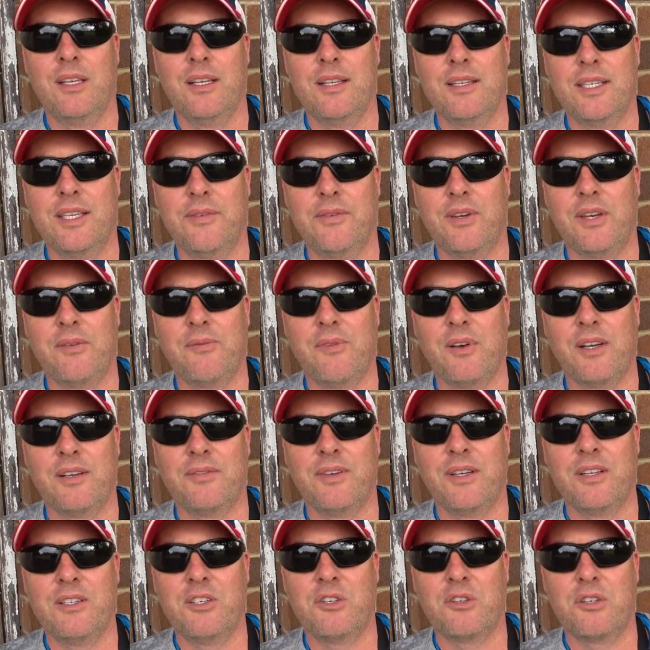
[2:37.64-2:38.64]

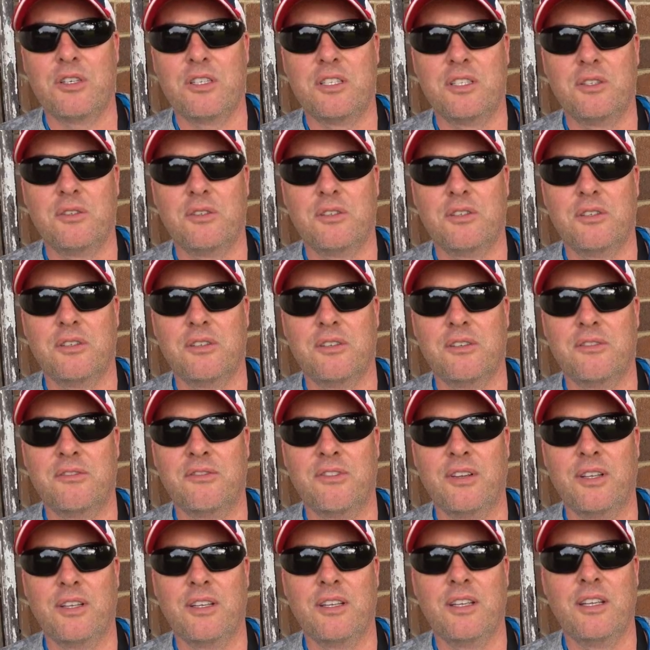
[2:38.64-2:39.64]
7500 sort
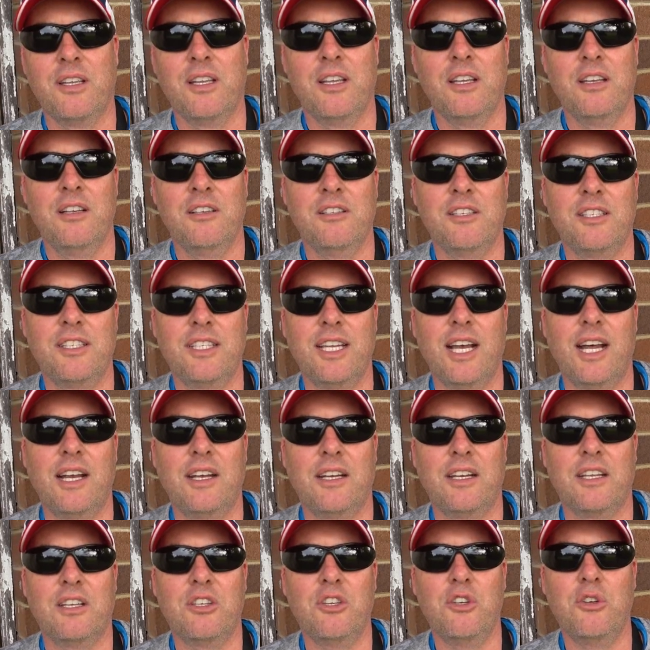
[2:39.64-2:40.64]
of
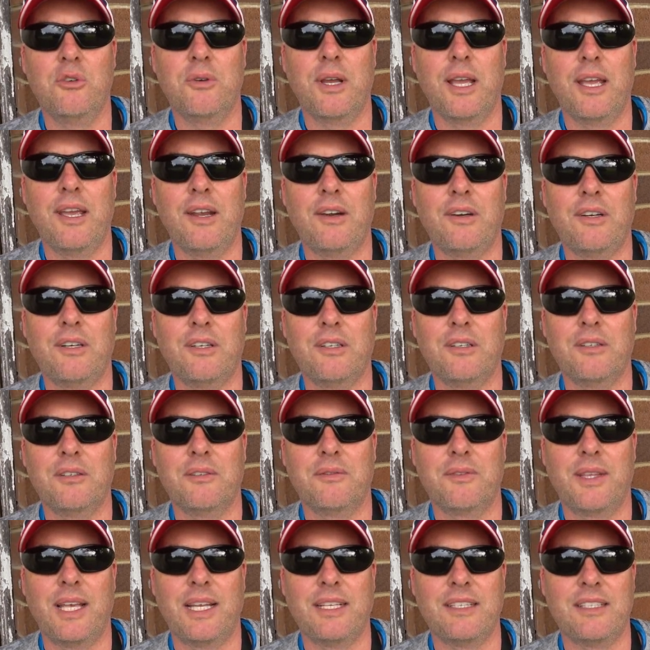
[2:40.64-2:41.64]
starting a new era
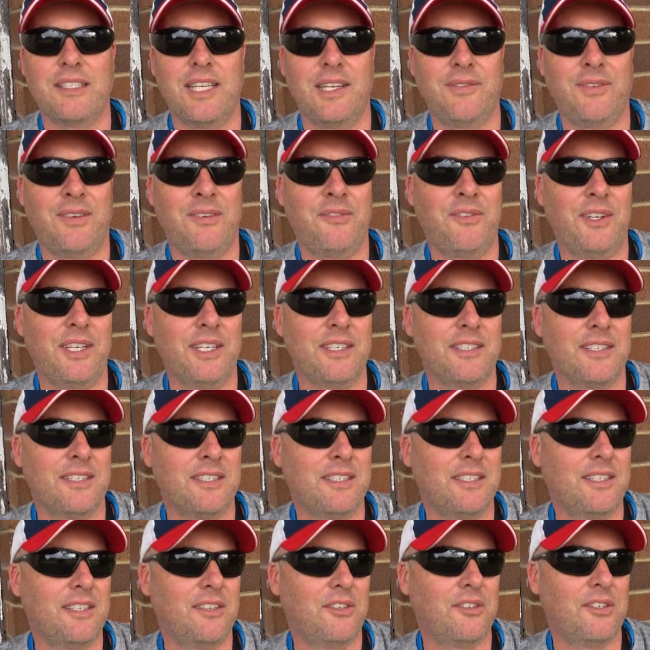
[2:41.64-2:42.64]
of that
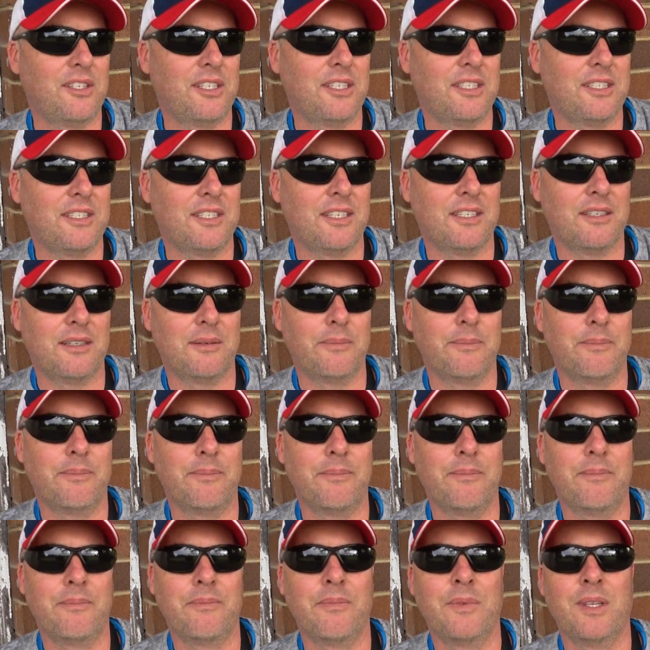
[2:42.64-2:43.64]
7000 series, and